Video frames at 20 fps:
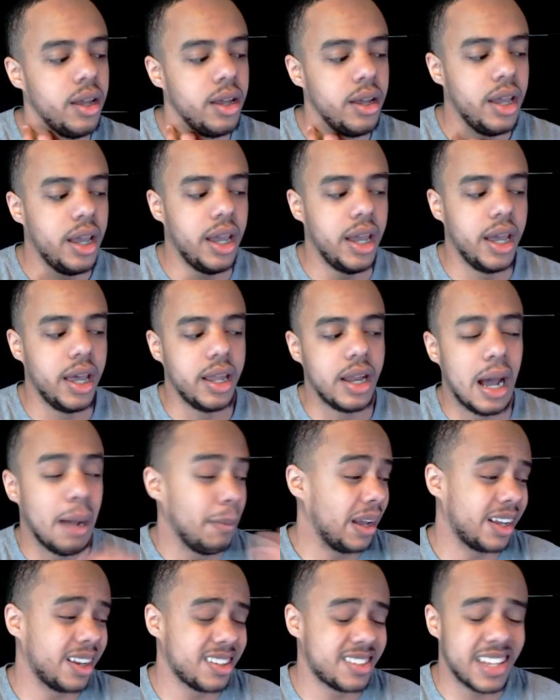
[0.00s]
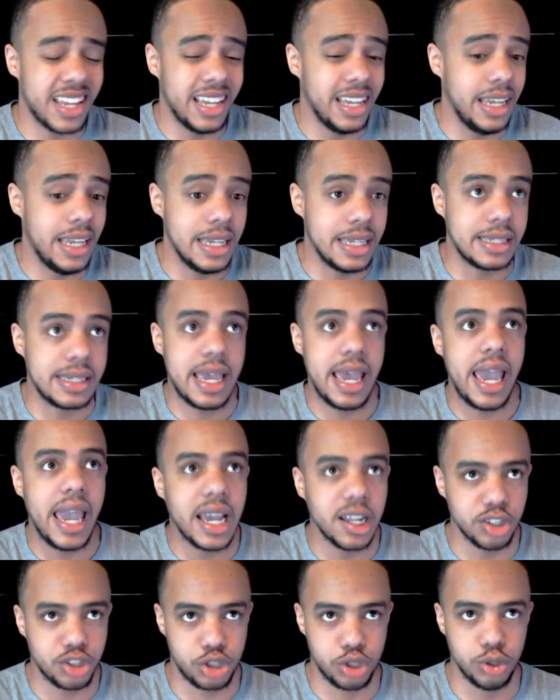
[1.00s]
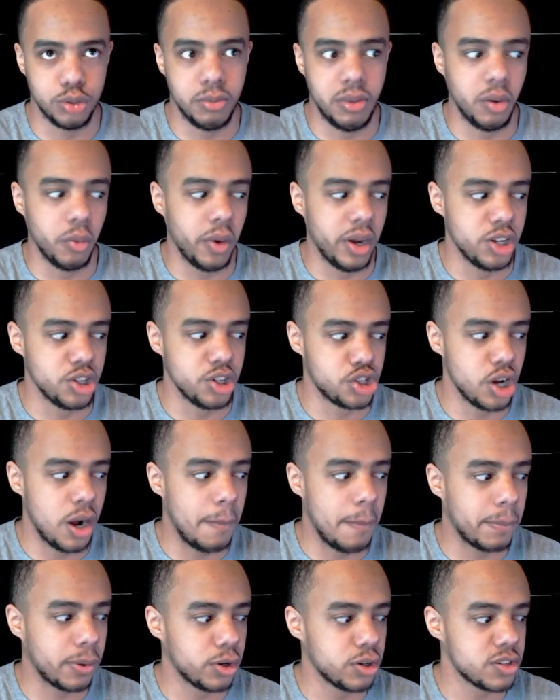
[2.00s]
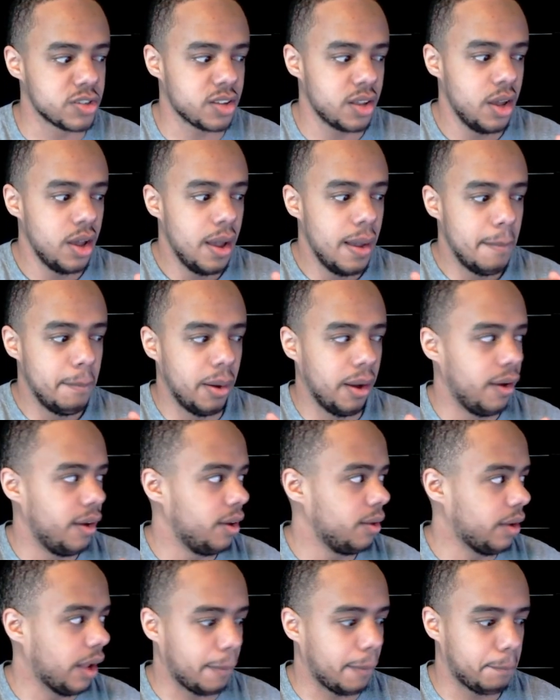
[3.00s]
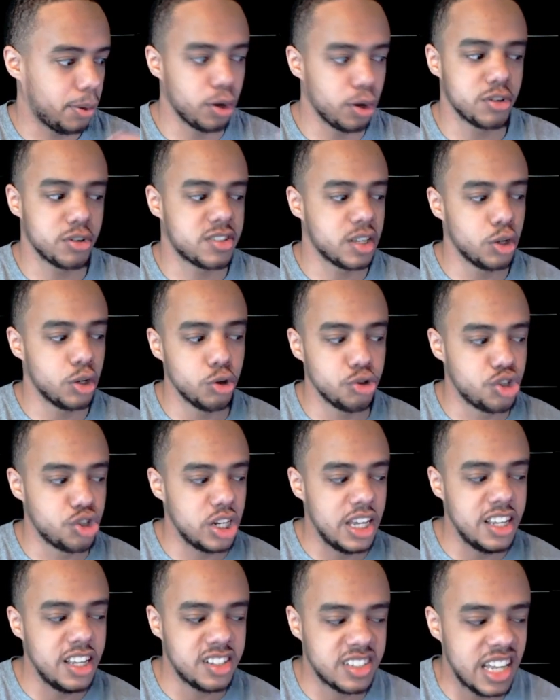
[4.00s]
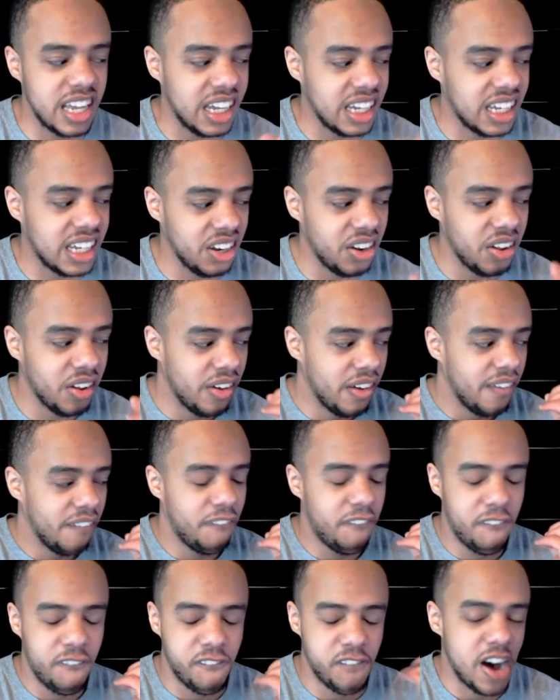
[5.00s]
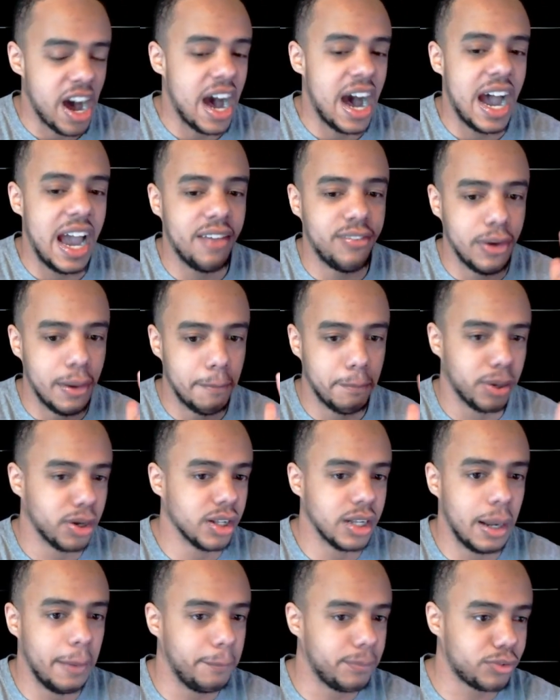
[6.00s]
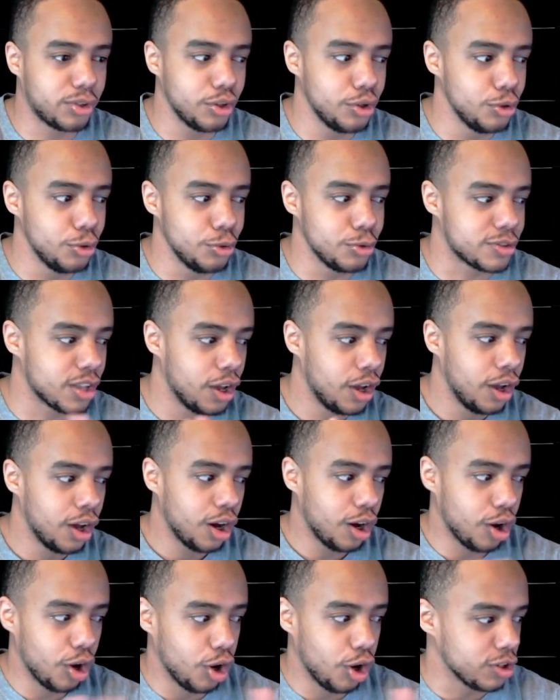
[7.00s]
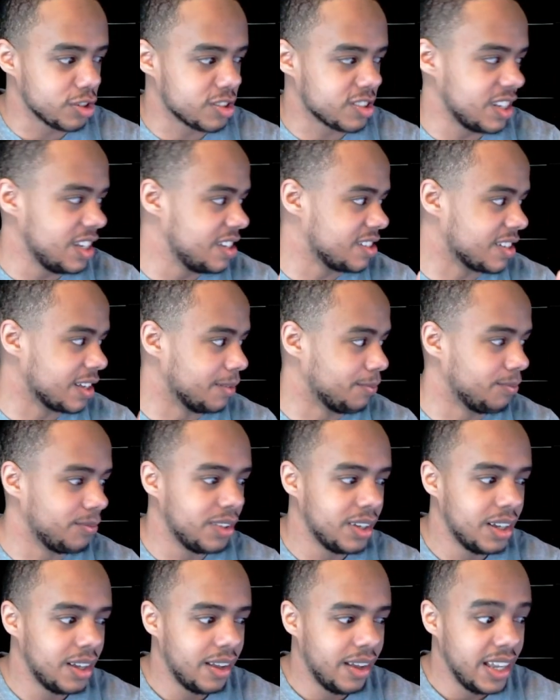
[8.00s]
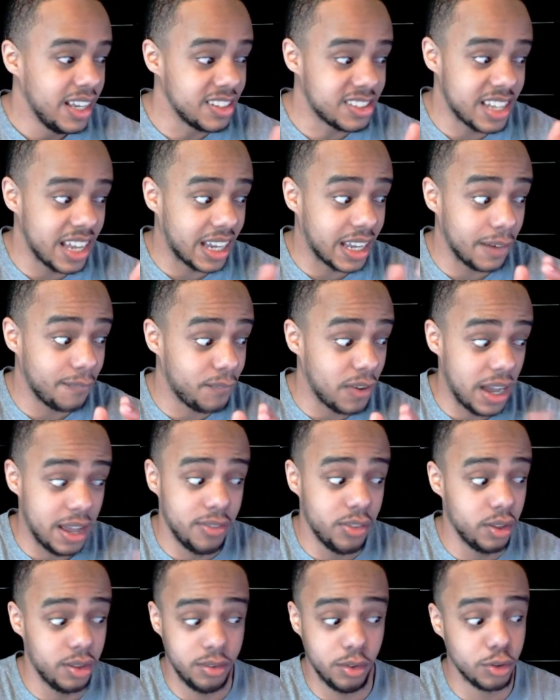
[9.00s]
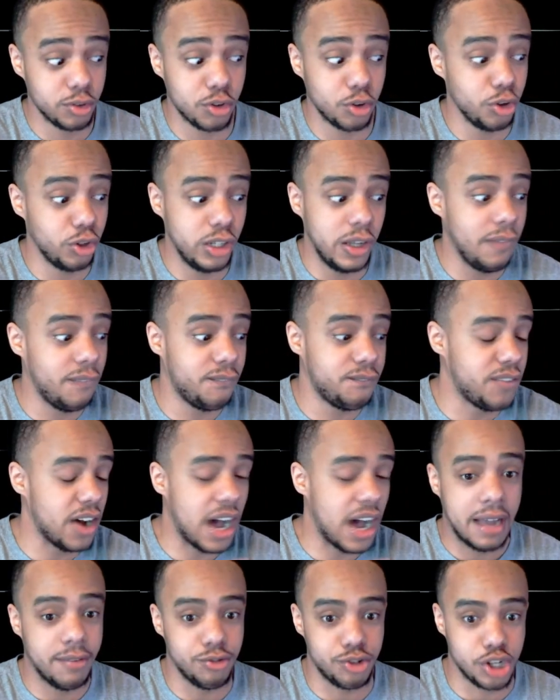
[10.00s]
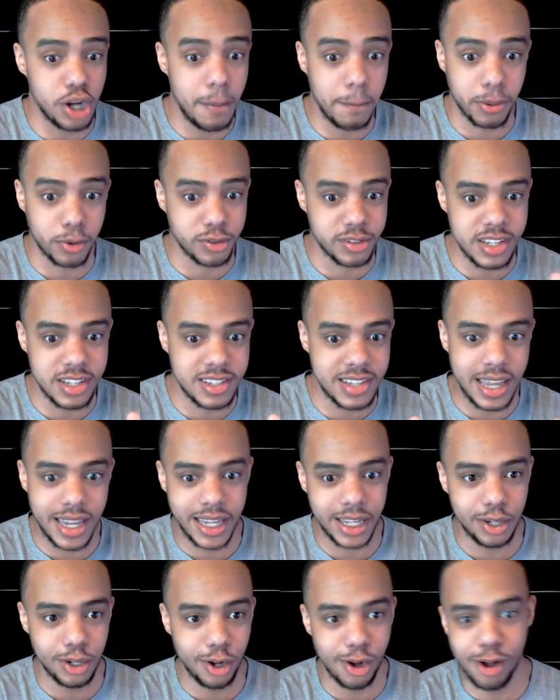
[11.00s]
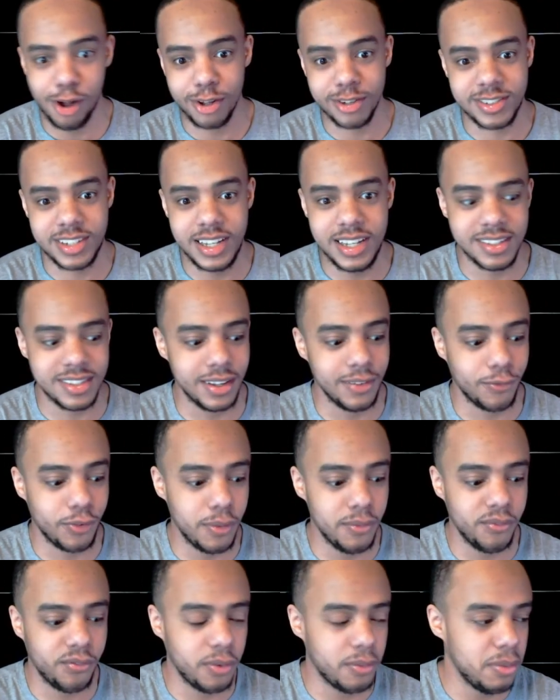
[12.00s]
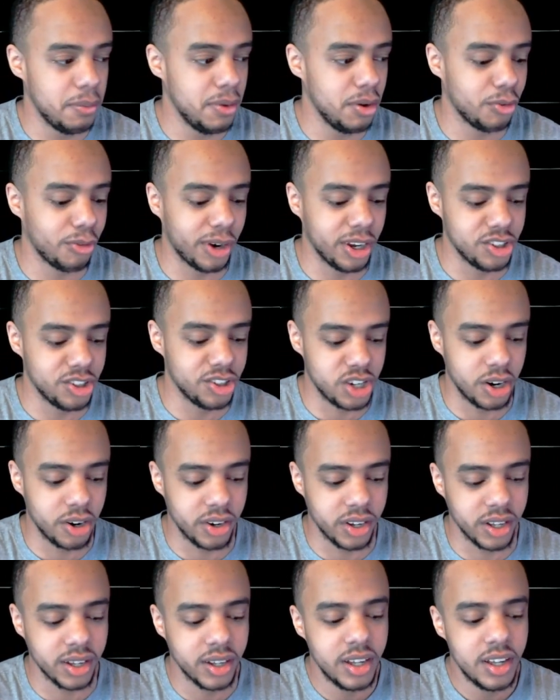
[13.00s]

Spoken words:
And I'm not going to say he can't shoot mid range jumpers, but like per synergy, he's taken 5 pull-up 2s all season. He's taken 5, and those are the only 5 jumpers he's taken all season from the mid range area.